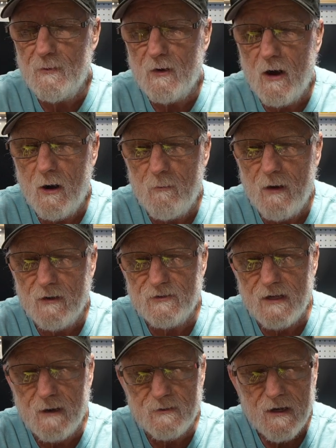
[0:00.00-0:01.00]
call them ball
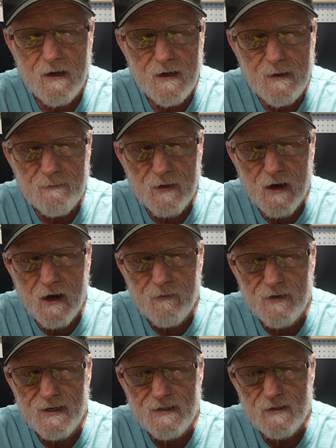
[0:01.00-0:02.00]
stops.
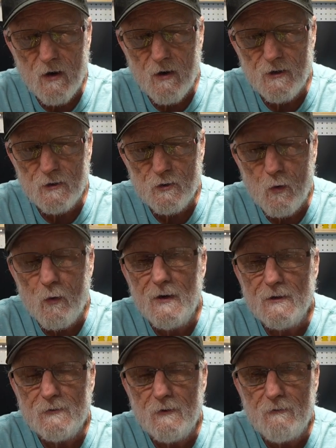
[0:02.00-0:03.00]
These are
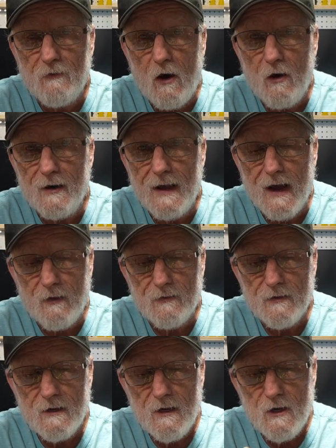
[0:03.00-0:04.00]
notorious for falling out.
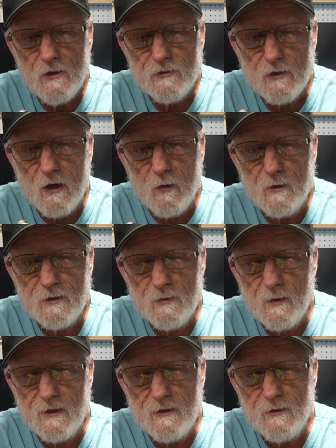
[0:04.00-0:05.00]
So what you
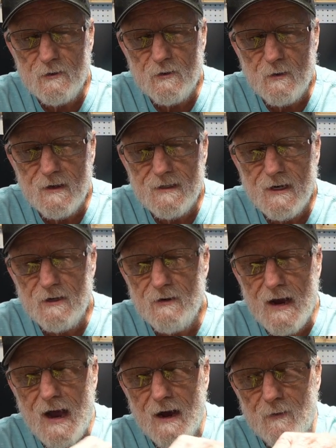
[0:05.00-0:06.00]
want to do is you want to take your
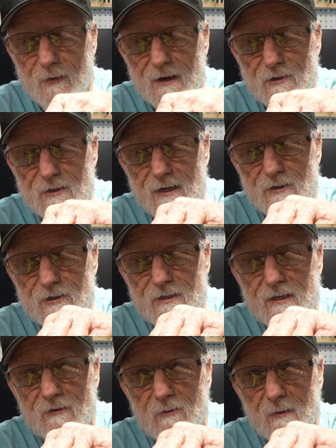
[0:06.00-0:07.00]
Allen wrench and just
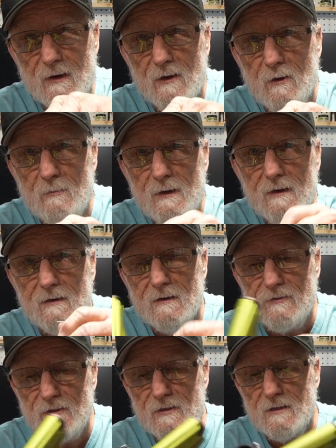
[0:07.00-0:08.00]
give them a little bit
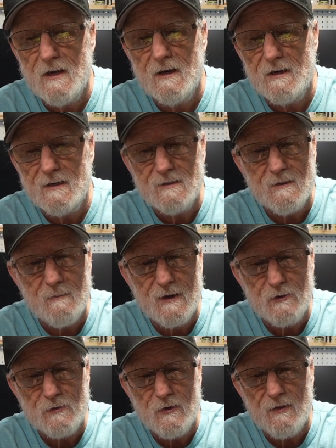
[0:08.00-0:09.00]
of snugness and
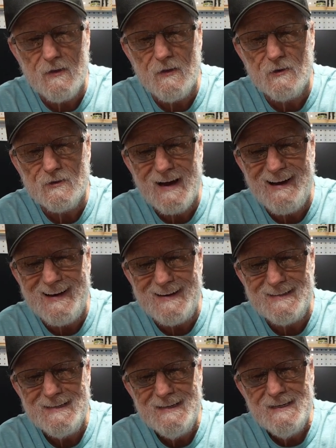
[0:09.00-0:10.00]
make sure that they're
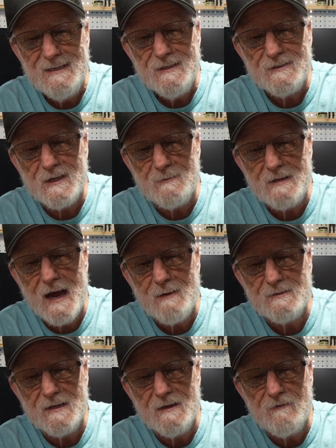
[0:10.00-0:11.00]
tight.
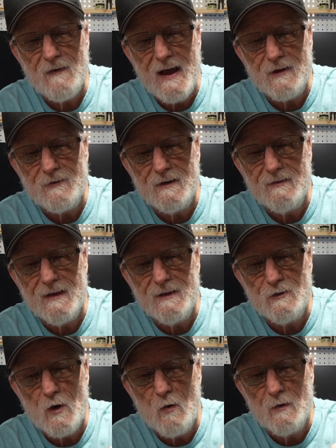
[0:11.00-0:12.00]
Sometimes in the factory they
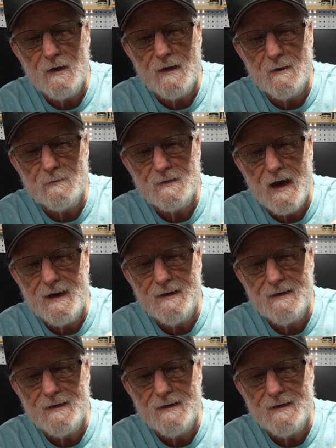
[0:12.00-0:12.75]
don't get them tight